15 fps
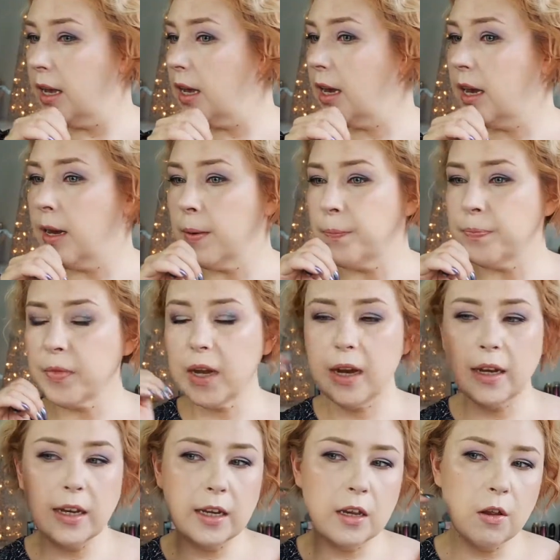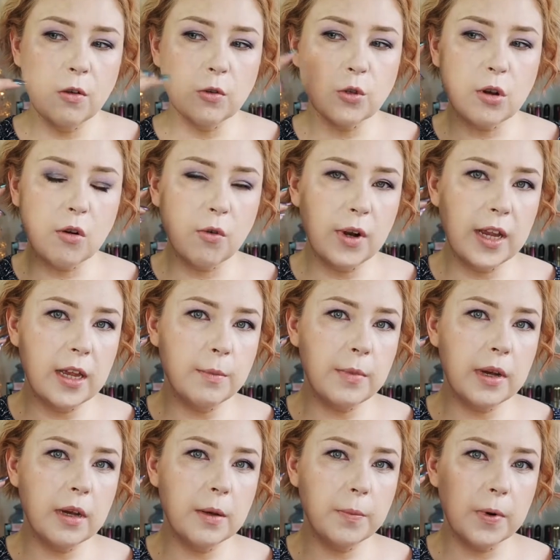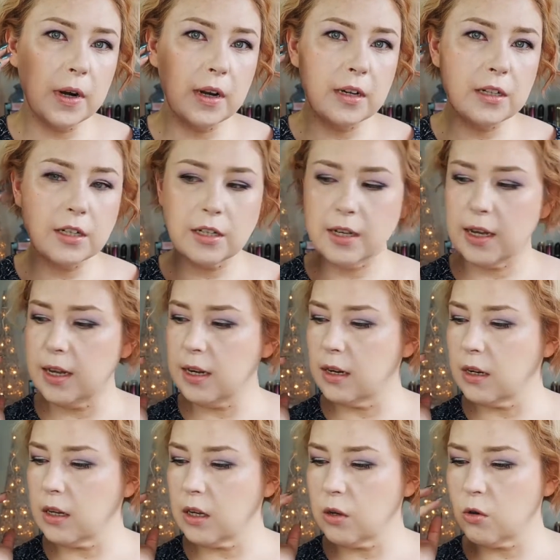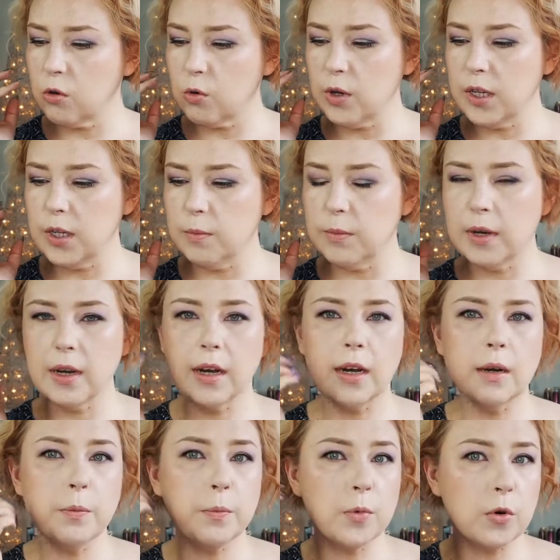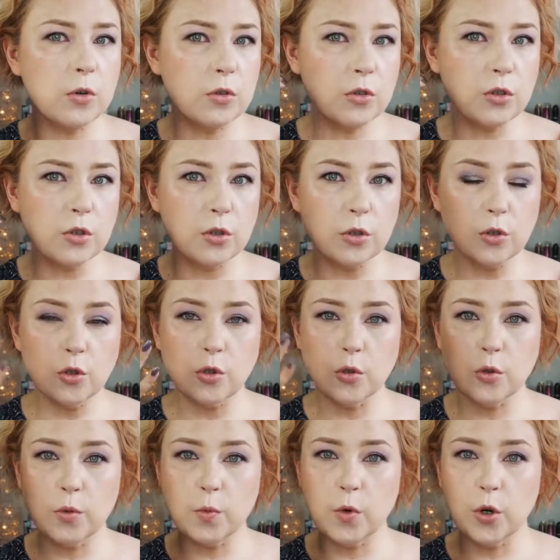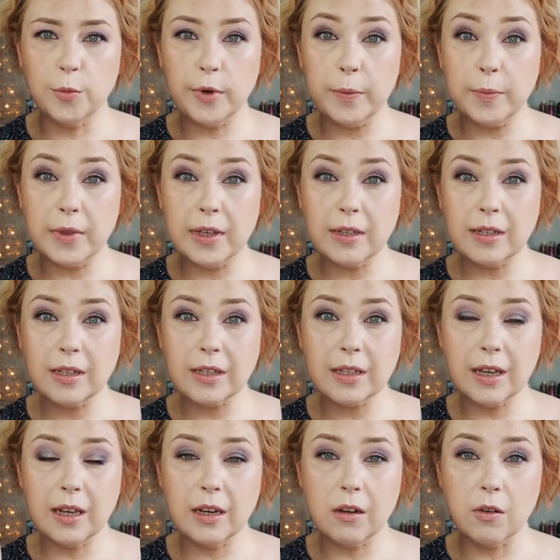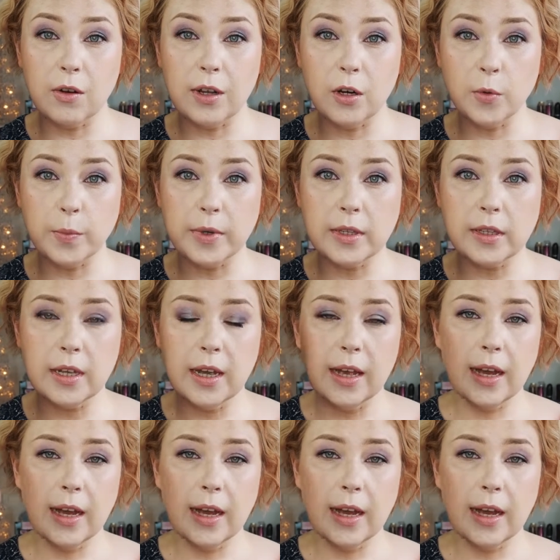I did use cream blush and cream bronzer to warm up this skin a little bit,